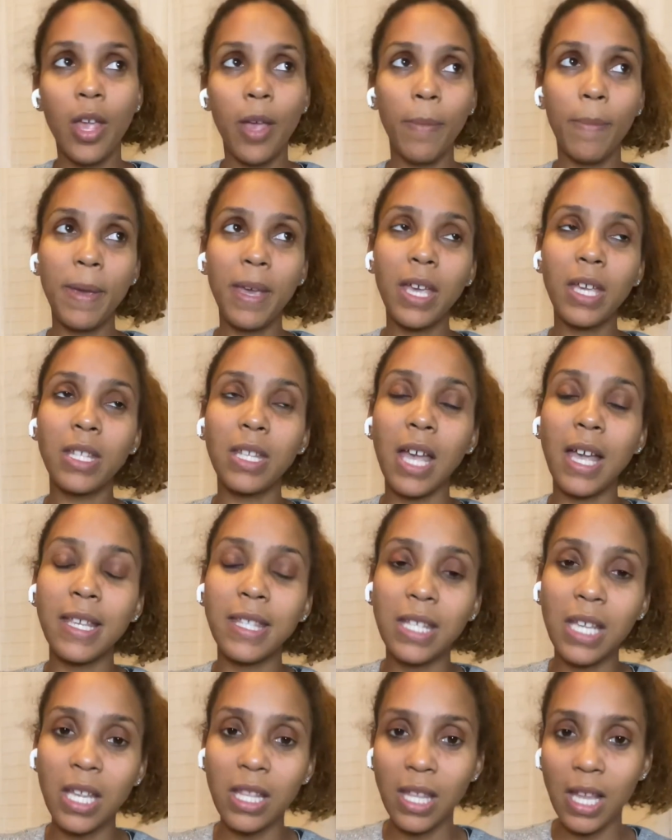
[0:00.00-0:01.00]
because I
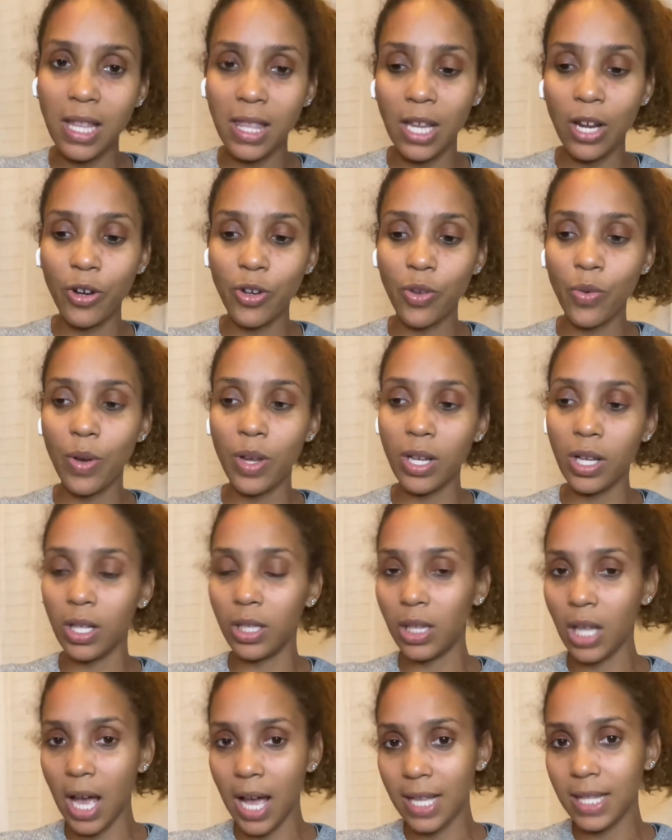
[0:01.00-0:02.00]
said that they're doing a
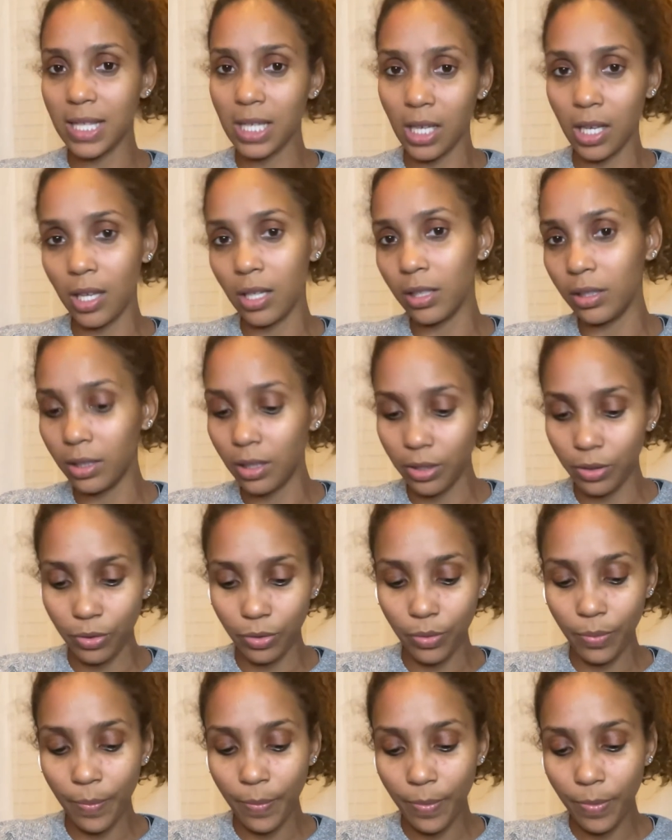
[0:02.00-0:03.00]
lot to get a little.